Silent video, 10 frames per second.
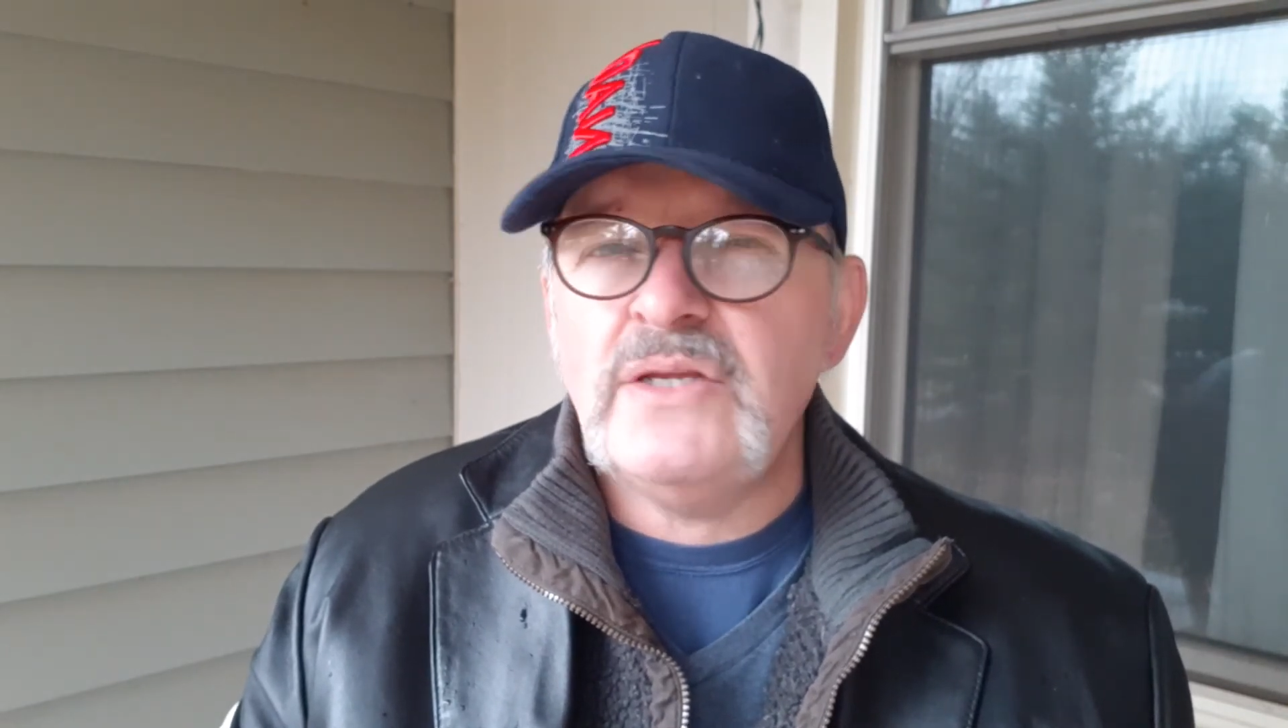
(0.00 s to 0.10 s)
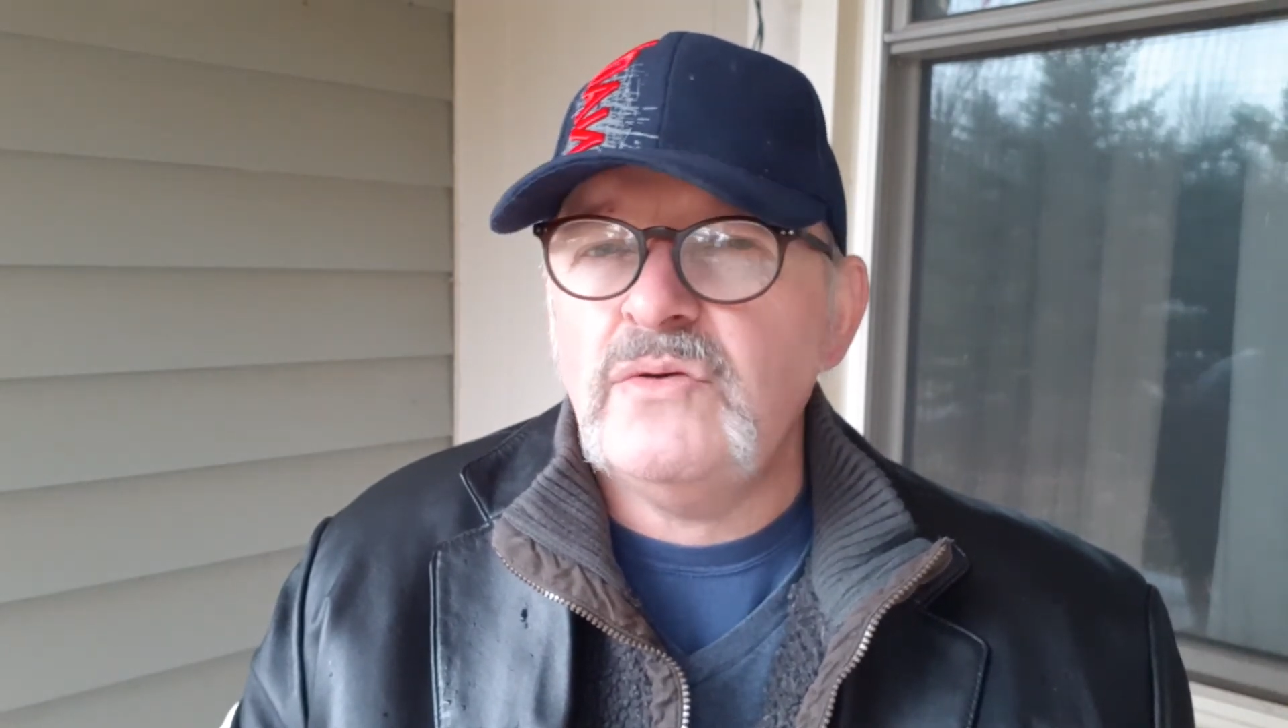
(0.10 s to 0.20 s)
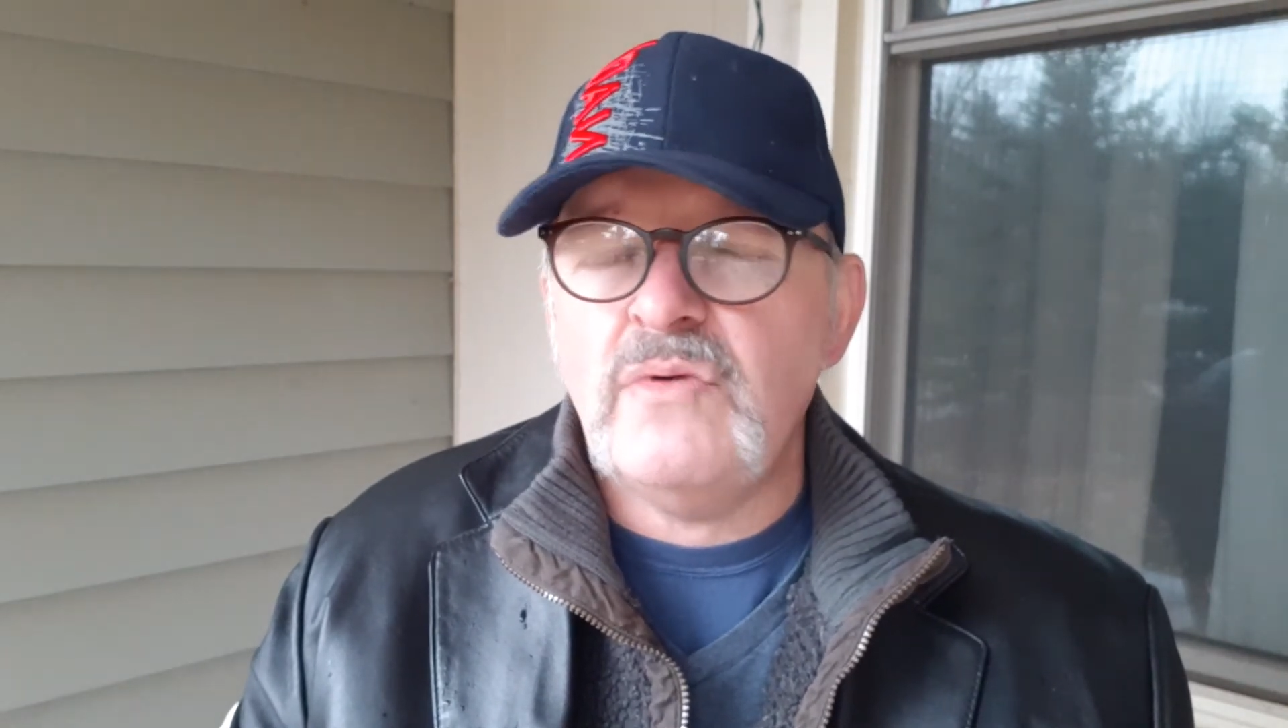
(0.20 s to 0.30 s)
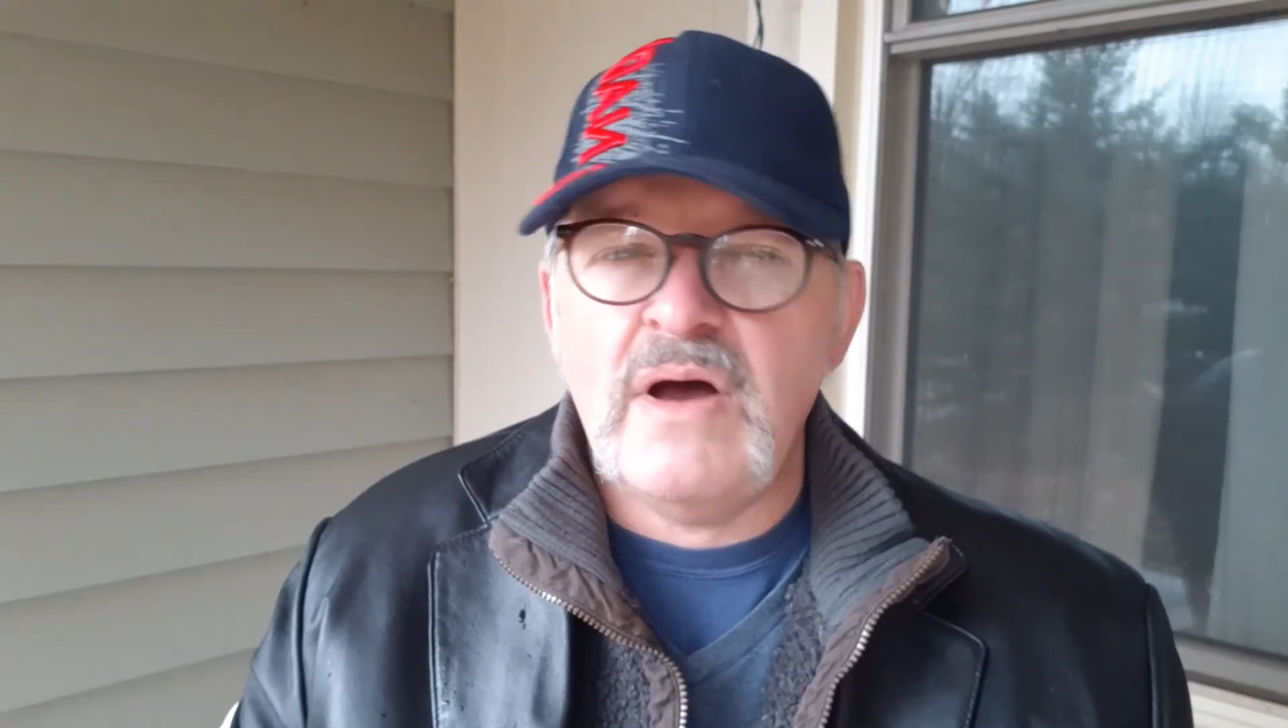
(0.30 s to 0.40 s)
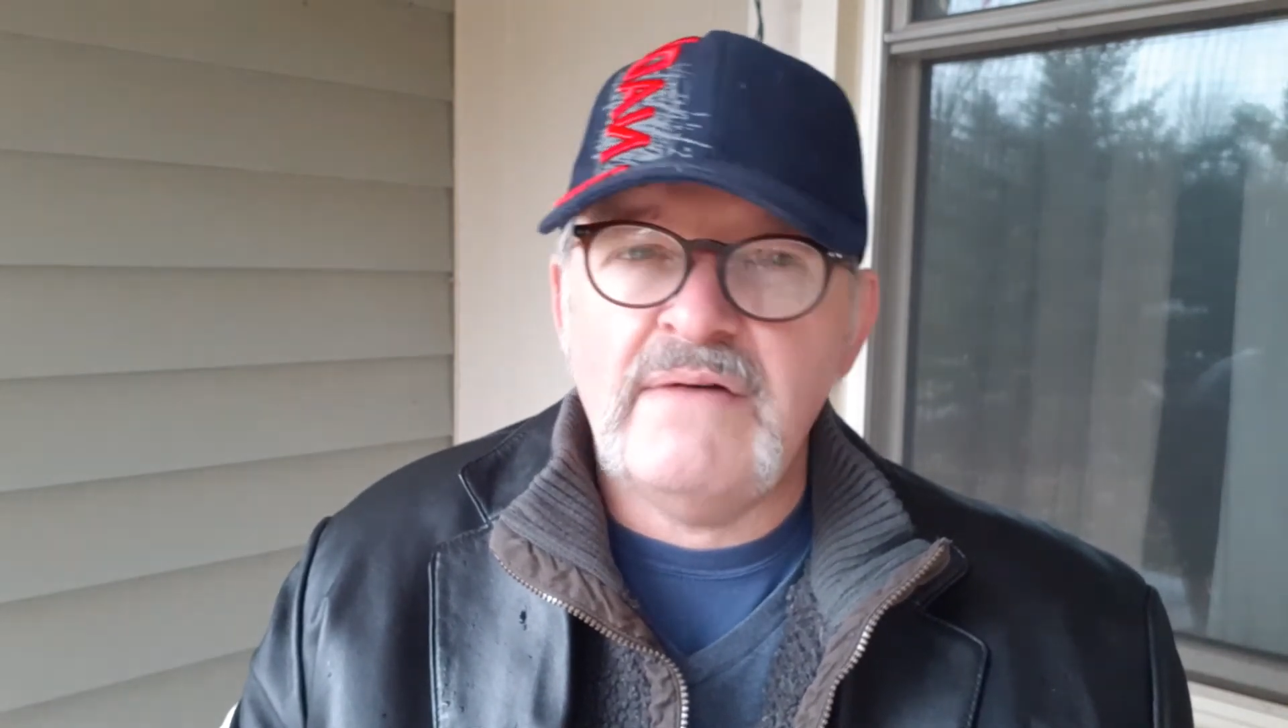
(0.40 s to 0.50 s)

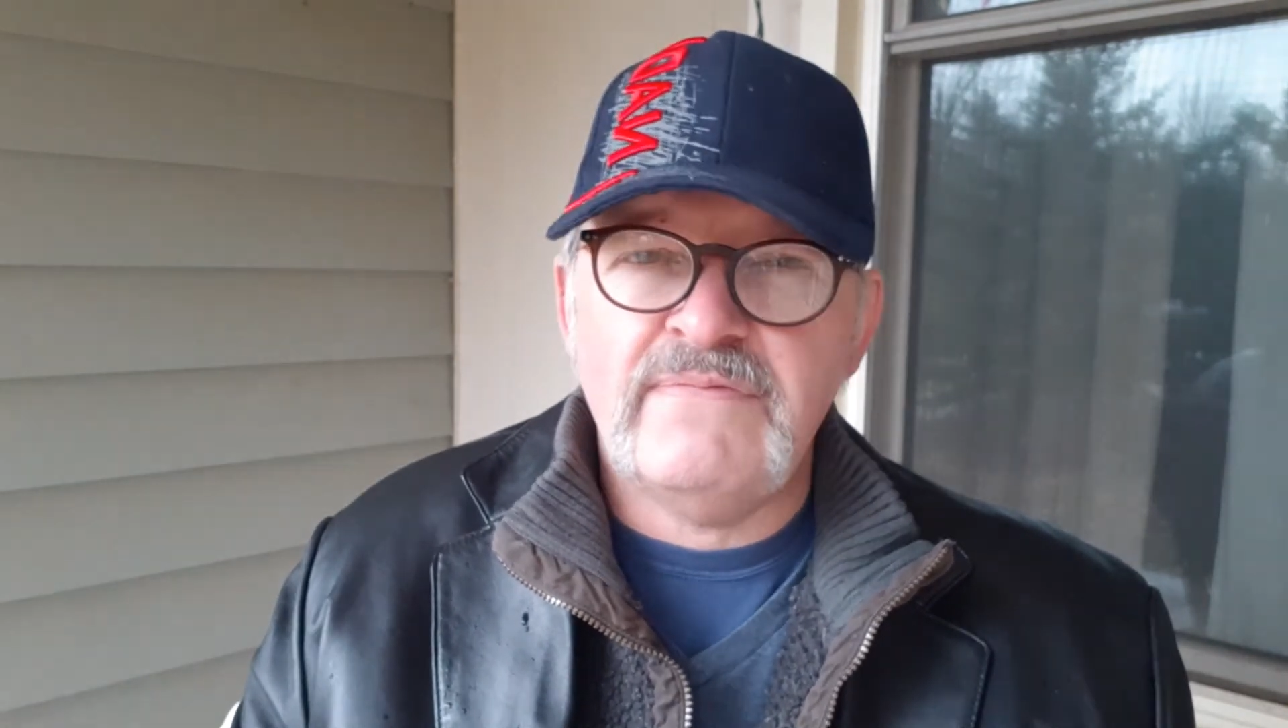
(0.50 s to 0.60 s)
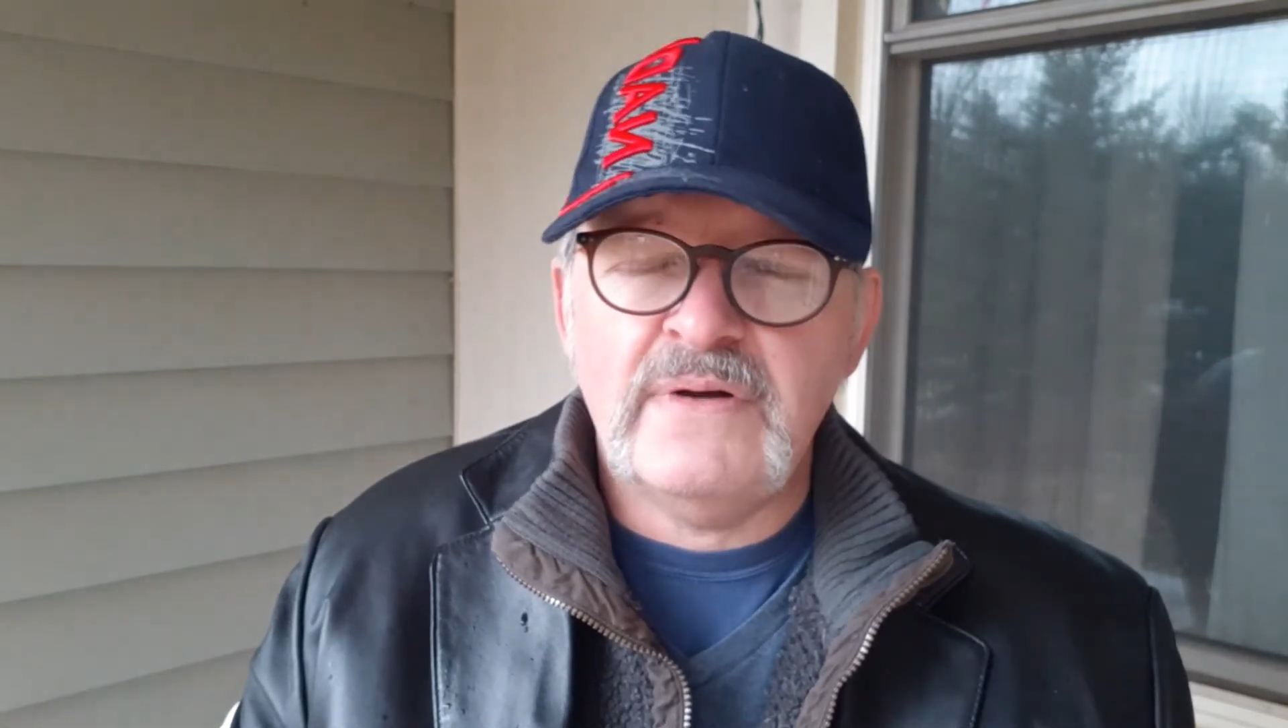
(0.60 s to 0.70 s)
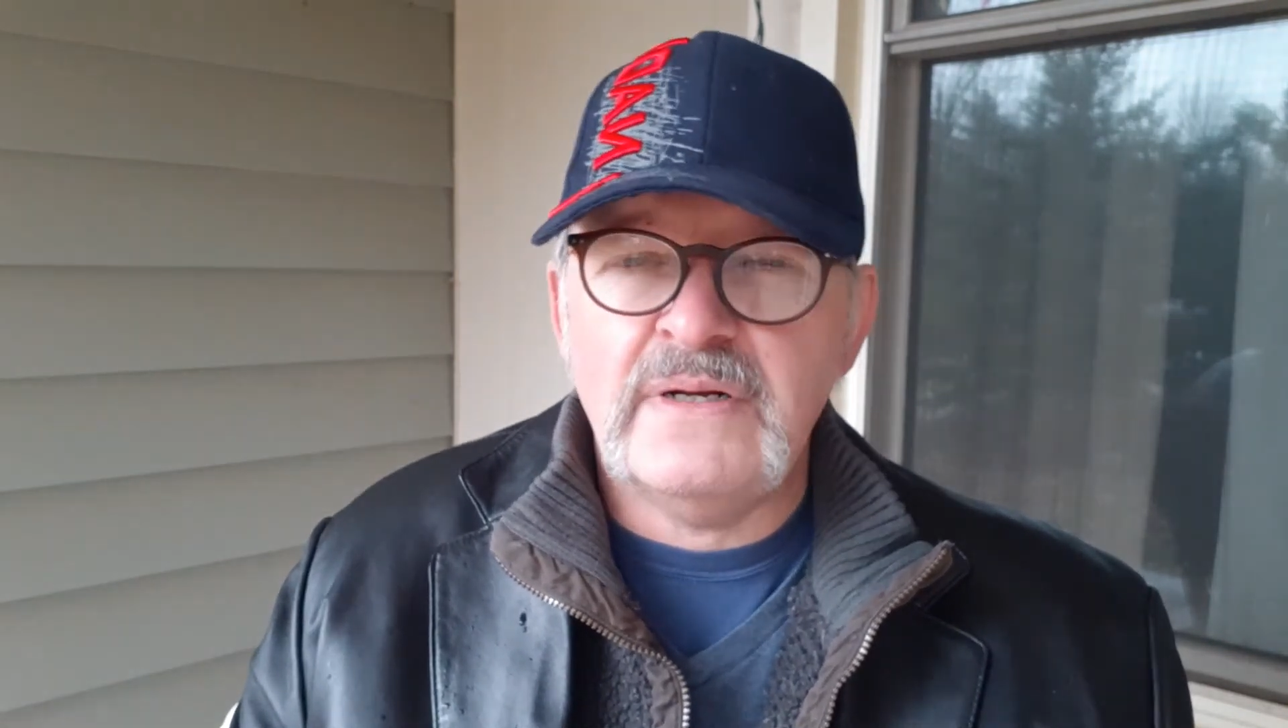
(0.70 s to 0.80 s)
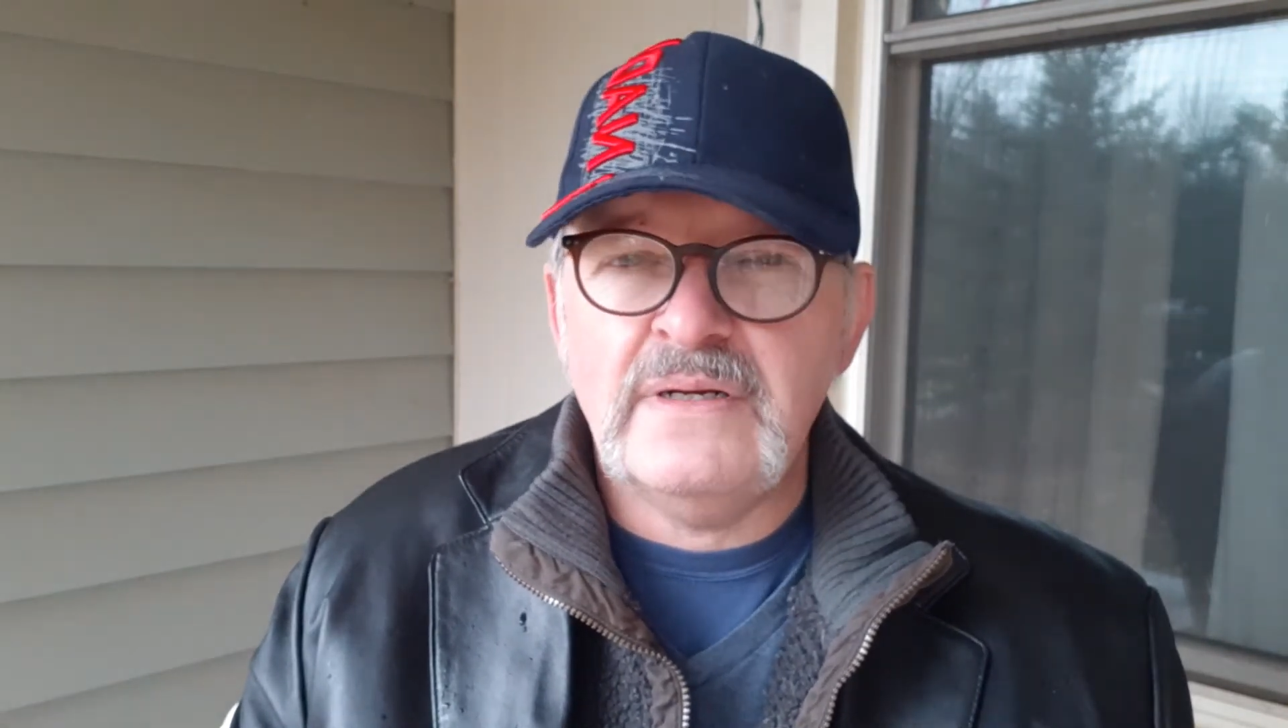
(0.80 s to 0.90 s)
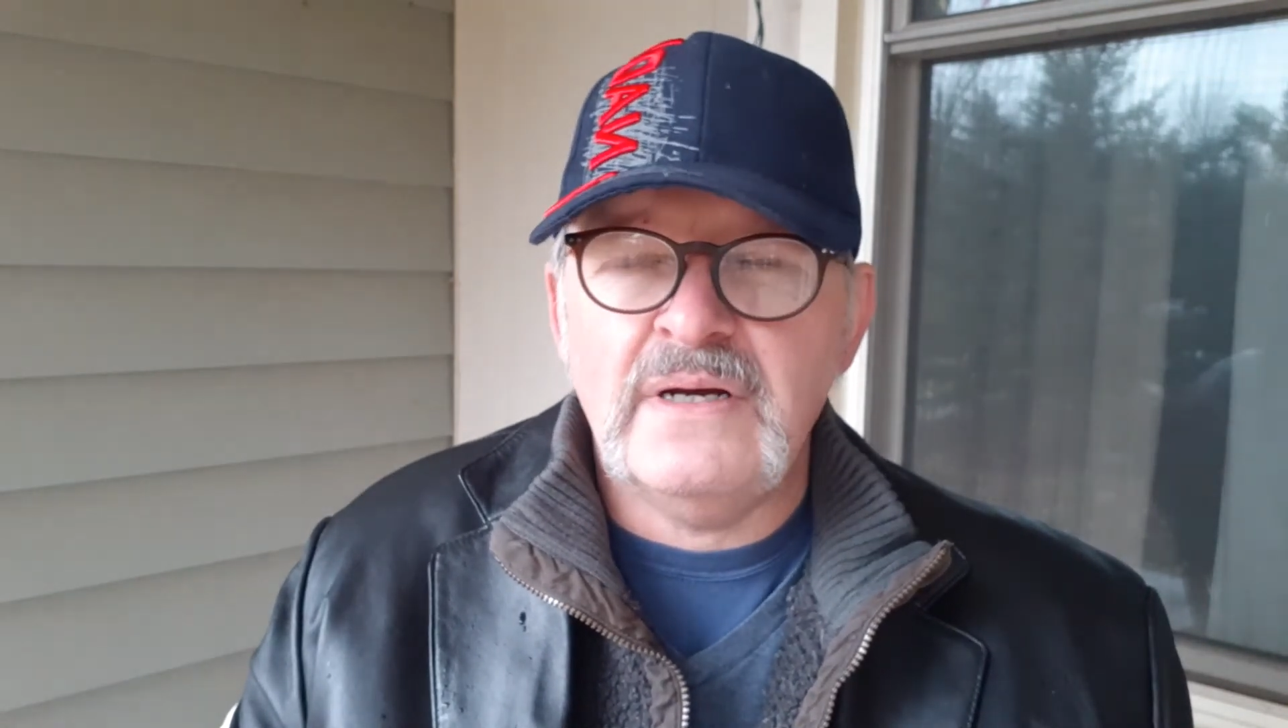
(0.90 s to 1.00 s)
you off on